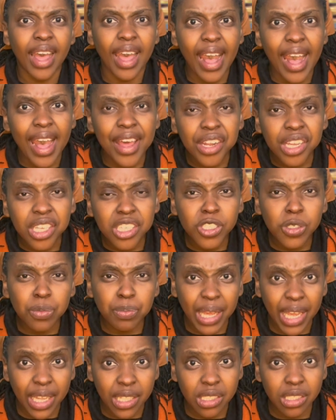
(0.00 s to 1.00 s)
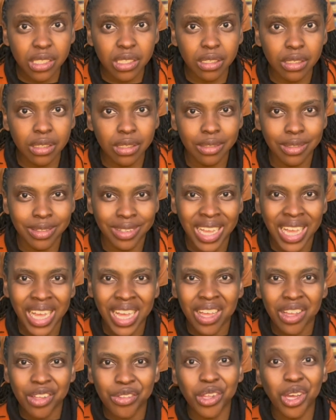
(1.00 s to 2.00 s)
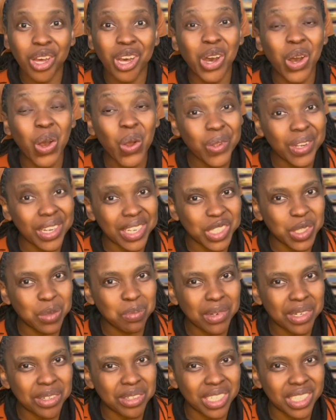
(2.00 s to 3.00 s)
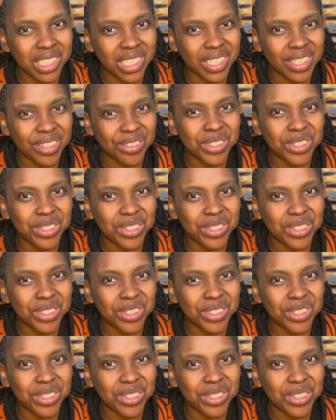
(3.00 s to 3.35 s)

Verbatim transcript: Anna's pencil. The Holy Spirit